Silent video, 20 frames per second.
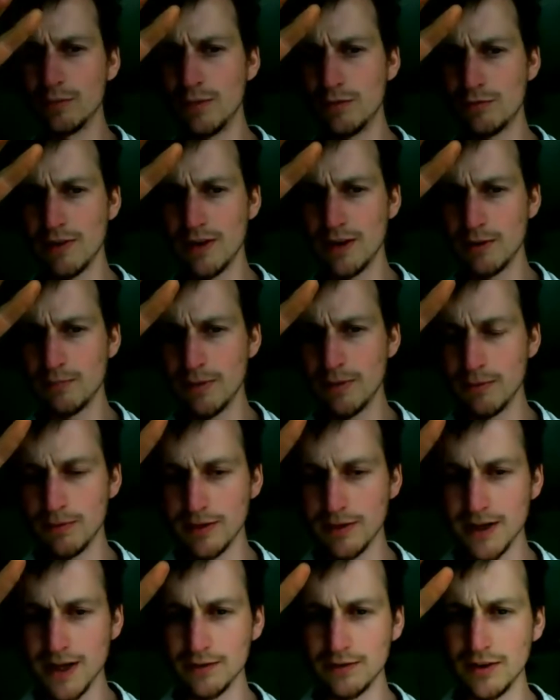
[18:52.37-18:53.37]
we've trained
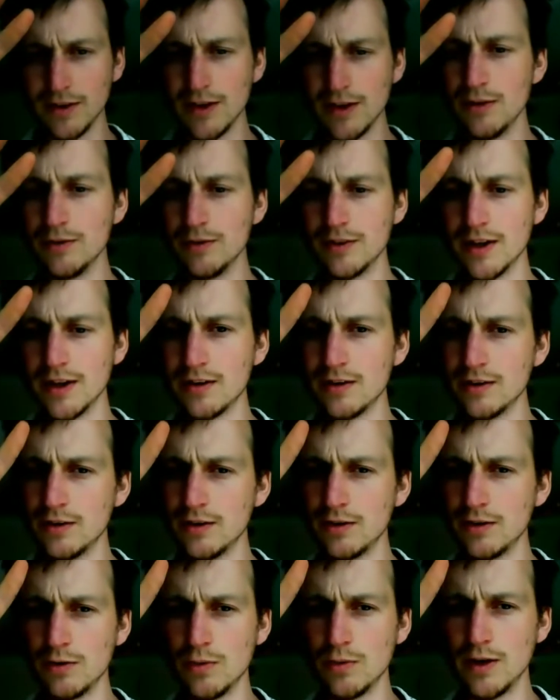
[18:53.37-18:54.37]
people on how to use it, can
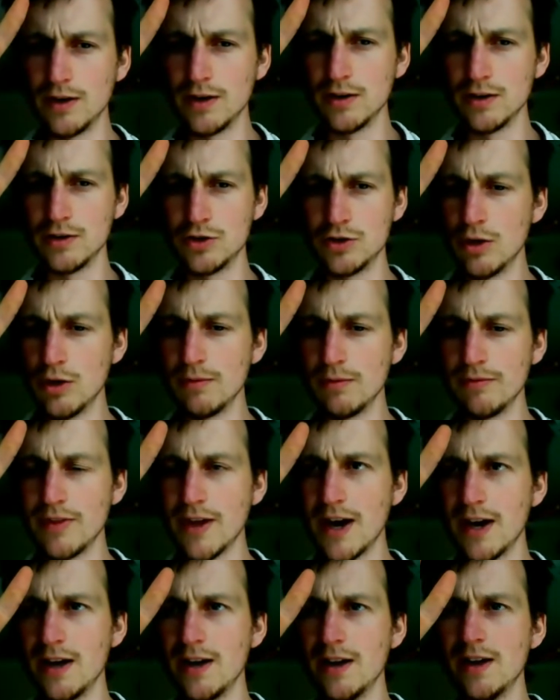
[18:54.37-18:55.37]
do quite a good job of
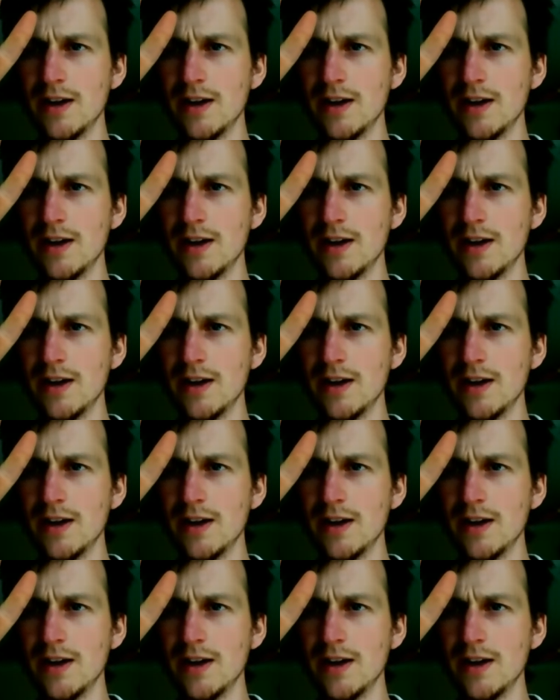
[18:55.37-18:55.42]
that.